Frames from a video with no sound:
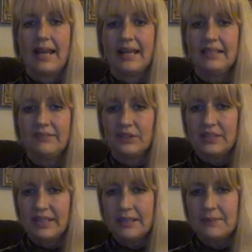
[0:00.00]
And if you
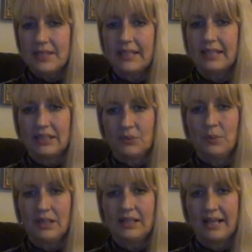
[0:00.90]
keep thinking you
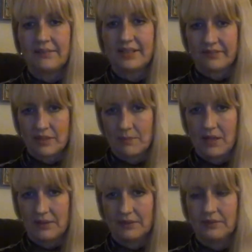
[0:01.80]
will have enough
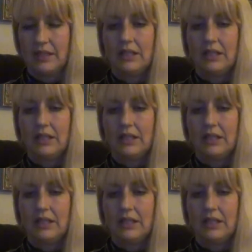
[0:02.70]
tomorrow,